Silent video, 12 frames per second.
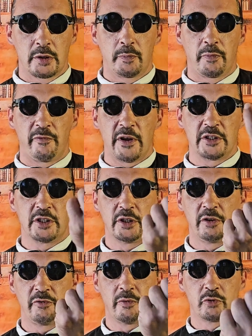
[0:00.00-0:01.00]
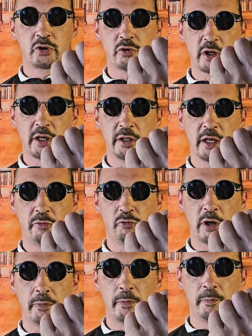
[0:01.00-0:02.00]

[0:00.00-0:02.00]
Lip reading: preventing you from striking their rib.